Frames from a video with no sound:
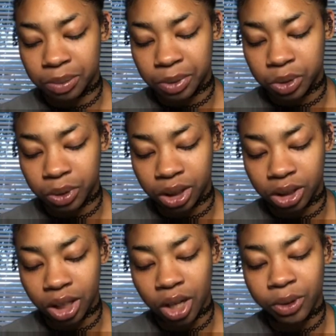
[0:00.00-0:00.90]
between
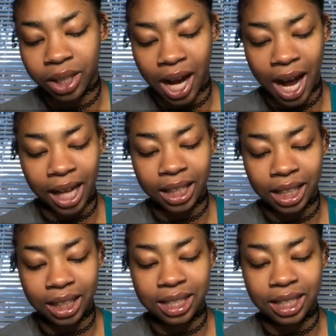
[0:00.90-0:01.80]
low and high,
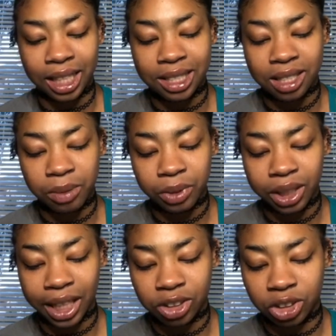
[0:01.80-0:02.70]
it contains some
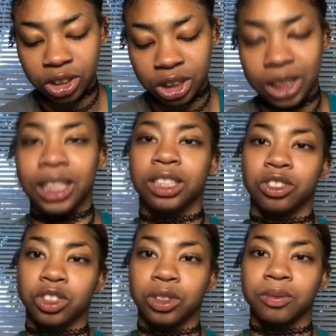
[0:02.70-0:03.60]
relation to
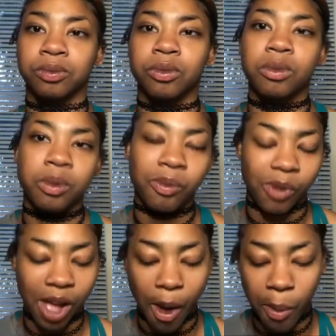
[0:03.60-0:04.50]
each.
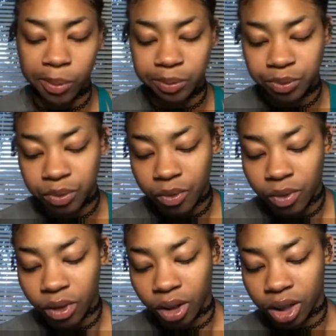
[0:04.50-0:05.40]
You
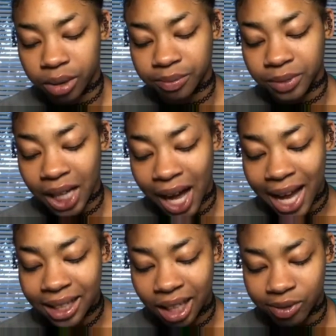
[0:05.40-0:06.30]
know?
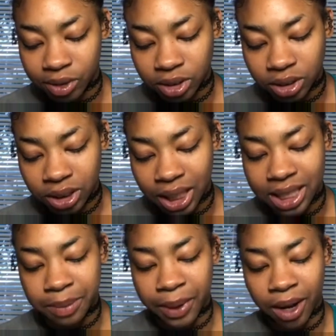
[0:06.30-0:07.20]
High level is
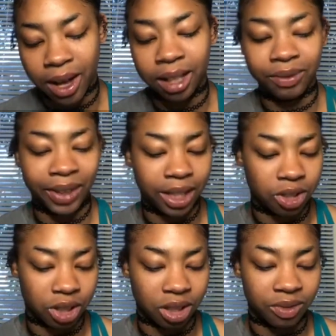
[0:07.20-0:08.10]
about
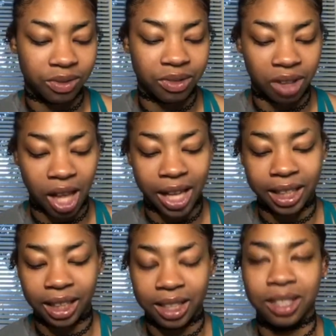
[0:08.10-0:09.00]
elevation,
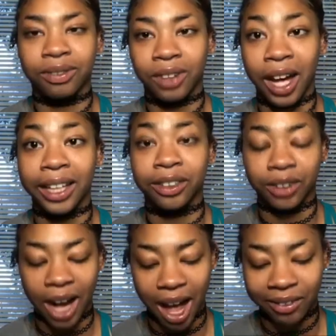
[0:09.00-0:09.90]
flying, and defying
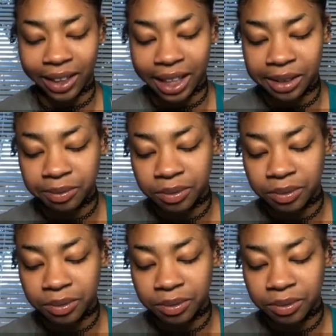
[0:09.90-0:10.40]
gravity.